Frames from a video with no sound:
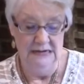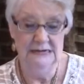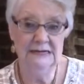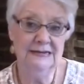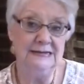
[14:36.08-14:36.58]

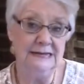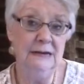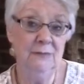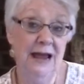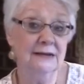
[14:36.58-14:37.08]
Does it
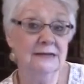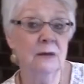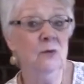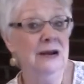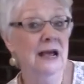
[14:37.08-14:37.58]
seem like
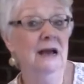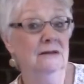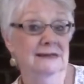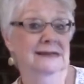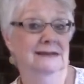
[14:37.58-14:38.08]
someone
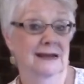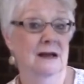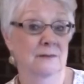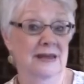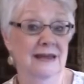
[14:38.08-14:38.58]
else has
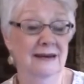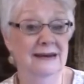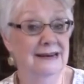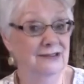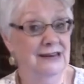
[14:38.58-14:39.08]
come in
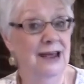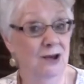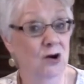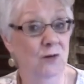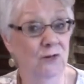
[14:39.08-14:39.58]
and has
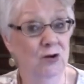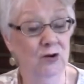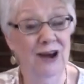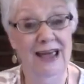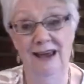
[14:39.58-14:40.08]
taken over
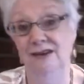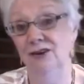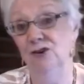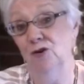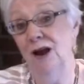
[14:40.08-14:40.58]
your land
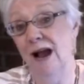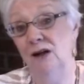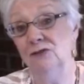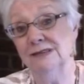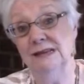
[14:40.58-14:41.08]
and your
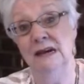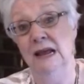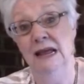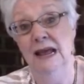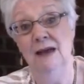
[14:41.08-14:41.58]
house and
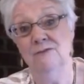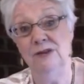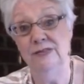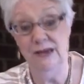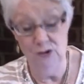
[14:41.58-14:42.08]

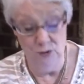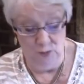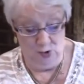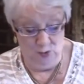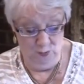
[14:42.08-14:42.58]
everything
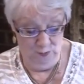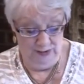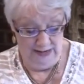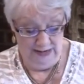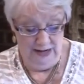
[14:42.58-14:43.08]
you own?
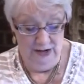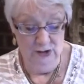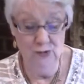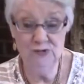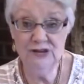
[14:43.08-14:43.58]

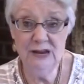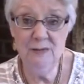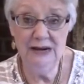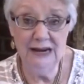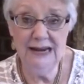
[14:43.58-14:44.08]
You
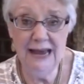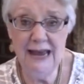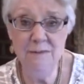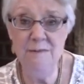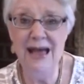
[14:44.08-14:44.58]
seemingly
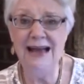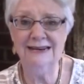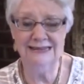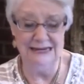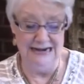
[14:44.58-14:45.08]
came
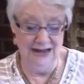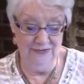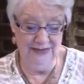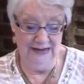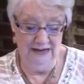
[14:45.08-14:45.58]
back to
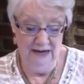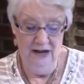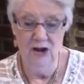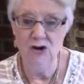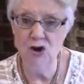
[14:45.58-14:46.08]
nothing.
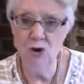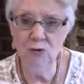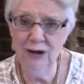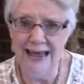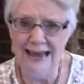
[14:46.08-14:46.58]
No
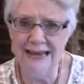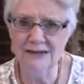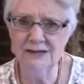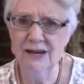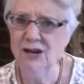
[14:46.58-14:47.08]

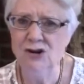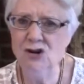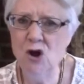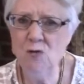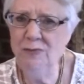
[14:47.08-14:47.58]
land,
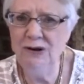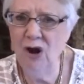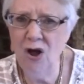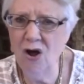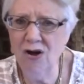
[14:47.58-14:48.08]
no
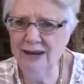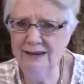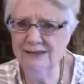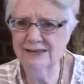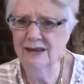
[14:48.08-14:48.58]

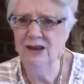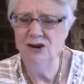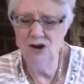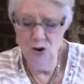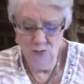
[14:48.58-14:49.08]
belongings,
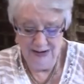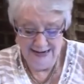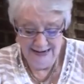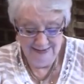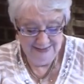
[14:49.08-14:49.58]
no
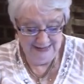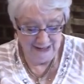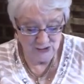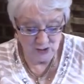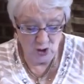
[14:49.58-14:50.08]
anything.
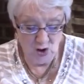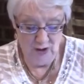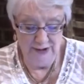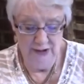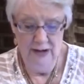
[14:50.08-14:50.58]
It's
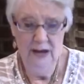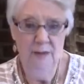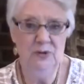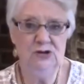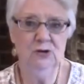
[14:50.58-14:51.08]
gone.
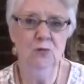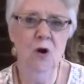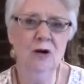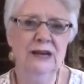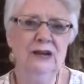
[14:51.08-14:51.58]
But you
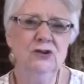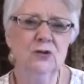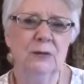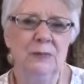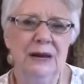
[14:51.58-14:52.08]
walk
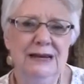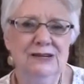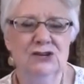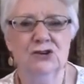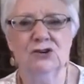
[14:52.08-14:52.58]
into a
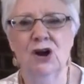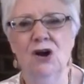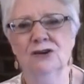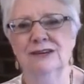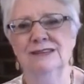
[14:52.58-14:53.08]
place to
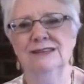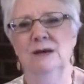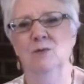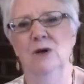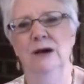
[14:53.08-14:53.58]
talk to
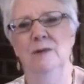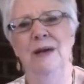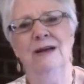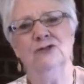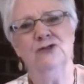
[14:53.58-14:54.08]
someone
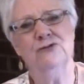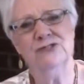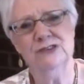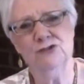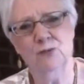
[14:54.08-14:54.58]
about your
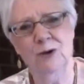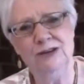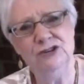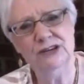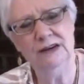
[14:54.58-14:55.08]

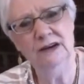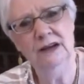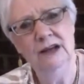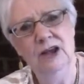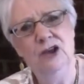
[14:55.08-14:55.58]
situation.
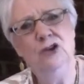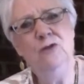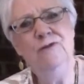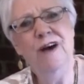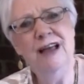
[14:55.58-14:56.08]

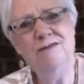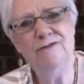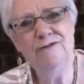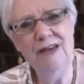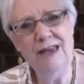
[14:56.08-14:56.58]
You find
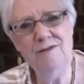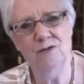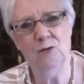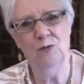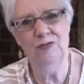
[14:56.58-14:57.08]

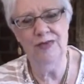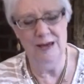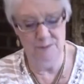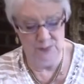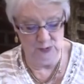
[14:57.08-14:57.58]
favor with
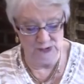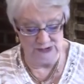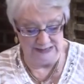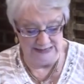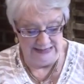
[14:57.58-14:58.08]
that
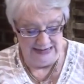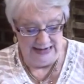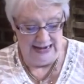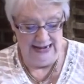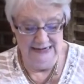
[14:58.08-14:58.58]
person.
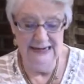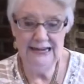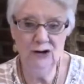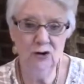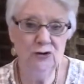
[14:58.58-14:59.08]
And
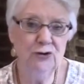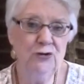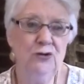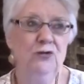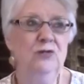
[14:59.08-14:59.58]
little do
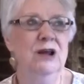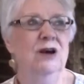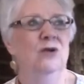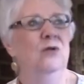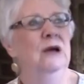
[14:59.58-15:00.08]
you
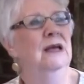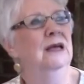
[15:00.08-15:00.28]
know